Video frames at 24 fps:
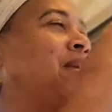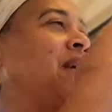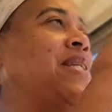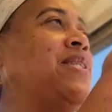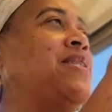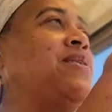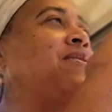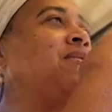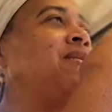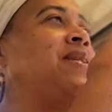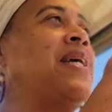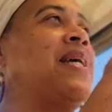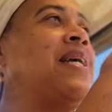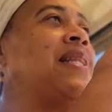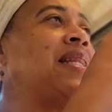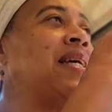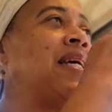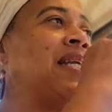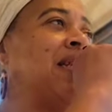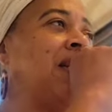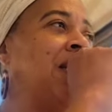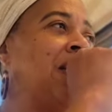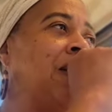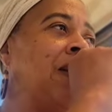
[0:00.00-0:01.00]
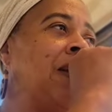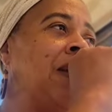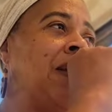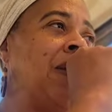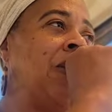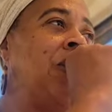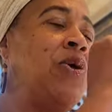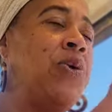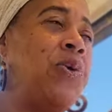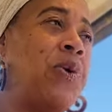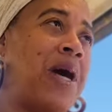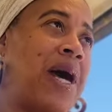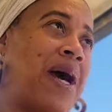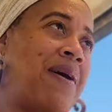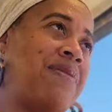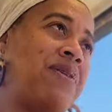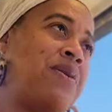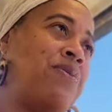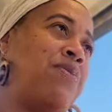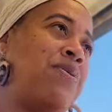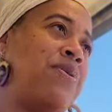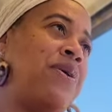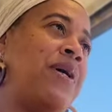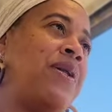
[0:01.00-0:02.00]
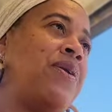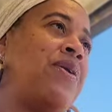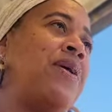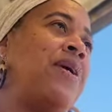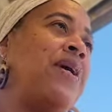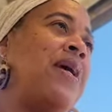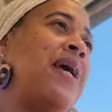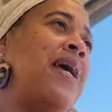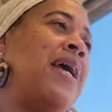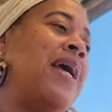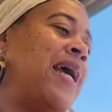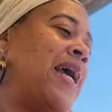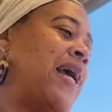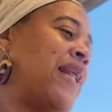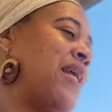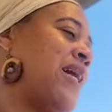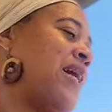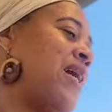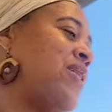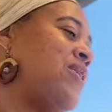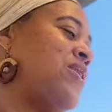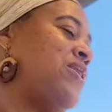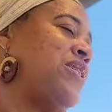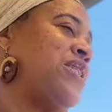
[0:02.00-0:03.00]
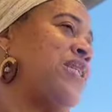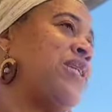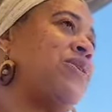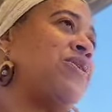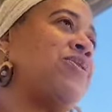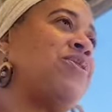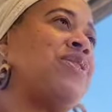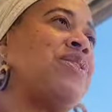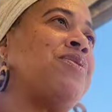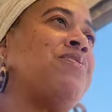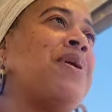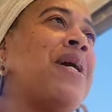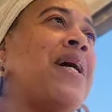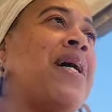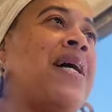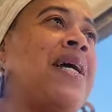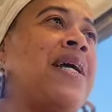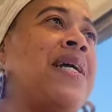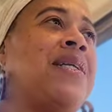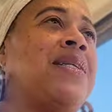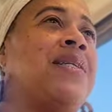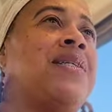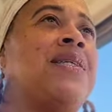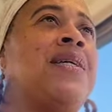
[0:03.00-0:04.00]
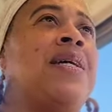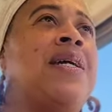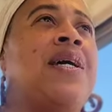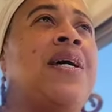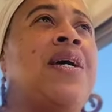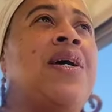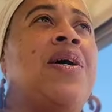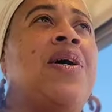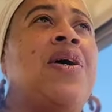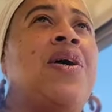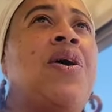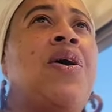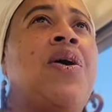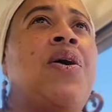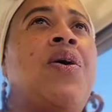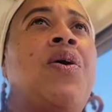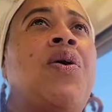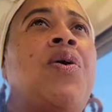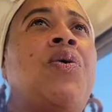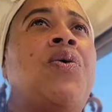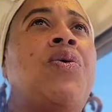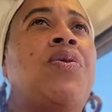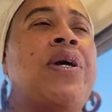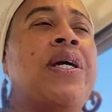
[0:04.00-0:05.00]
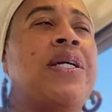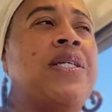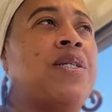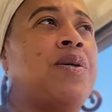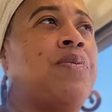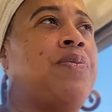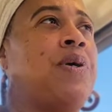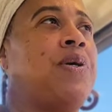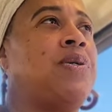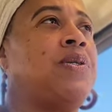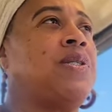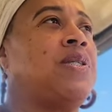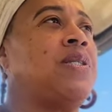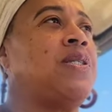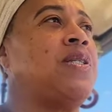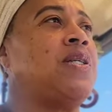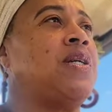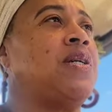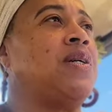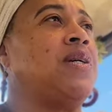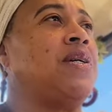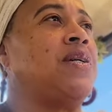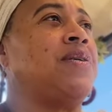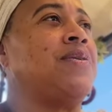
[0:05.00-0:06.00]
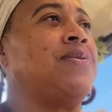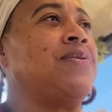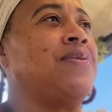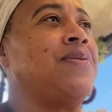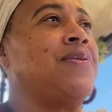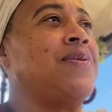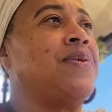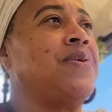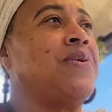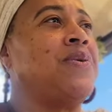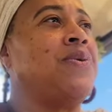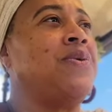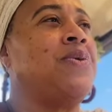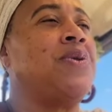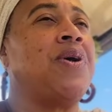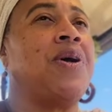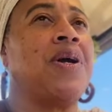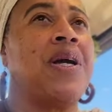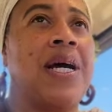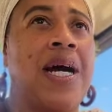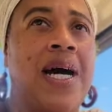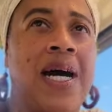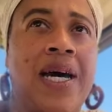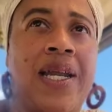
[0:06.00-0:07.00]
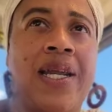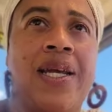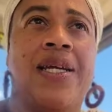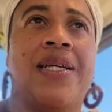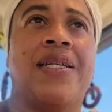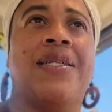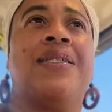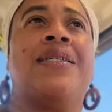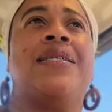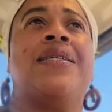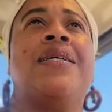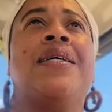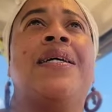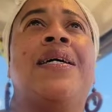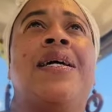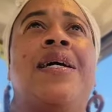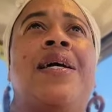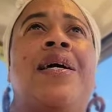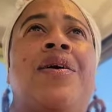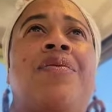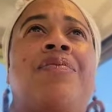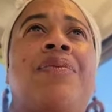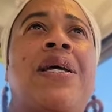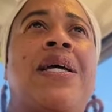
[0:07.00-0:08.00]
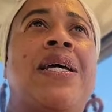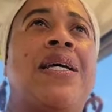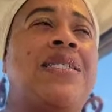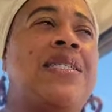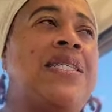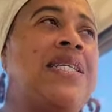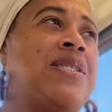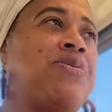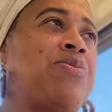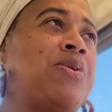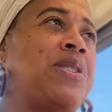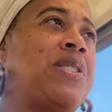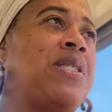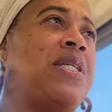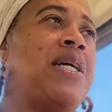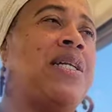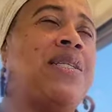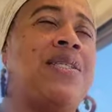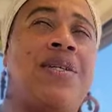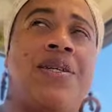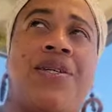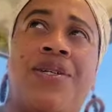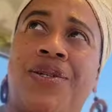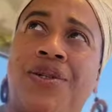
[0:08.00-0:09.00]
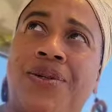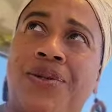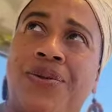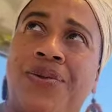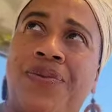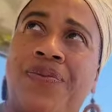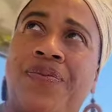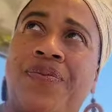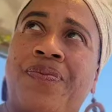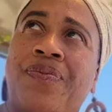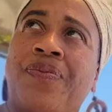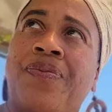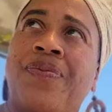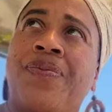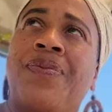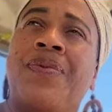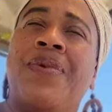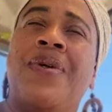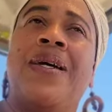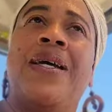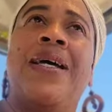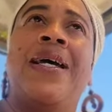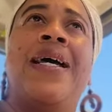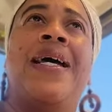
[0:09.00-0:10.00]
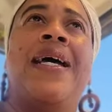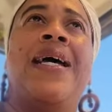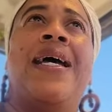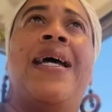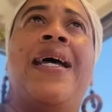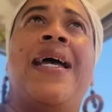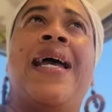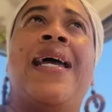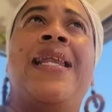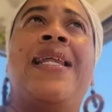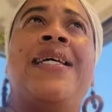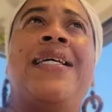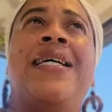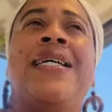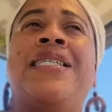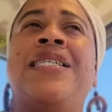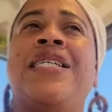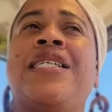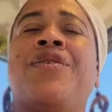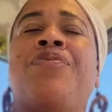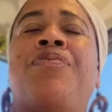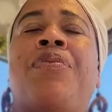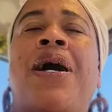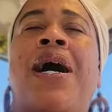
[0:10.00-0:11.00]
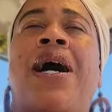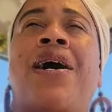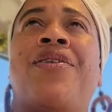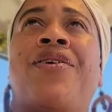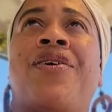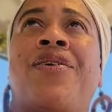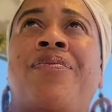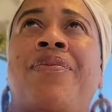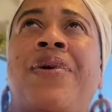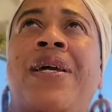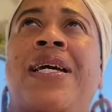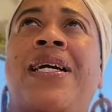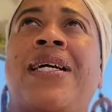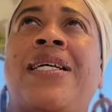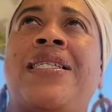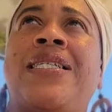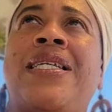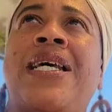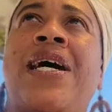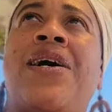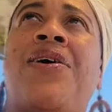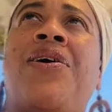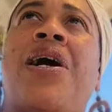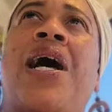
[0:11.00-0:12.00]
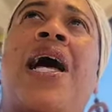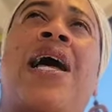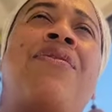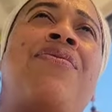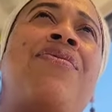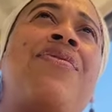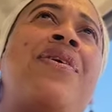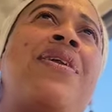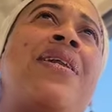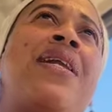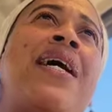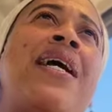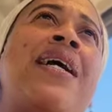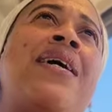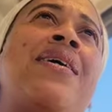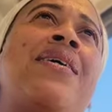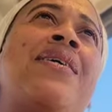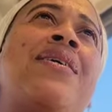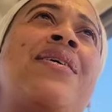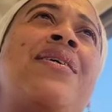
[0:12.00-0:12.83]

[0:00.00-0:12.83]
that you think that you have to put in other children's minds who they're supposed to serve, who their God is, because this was done to you? And it just bothered me, because now I feel like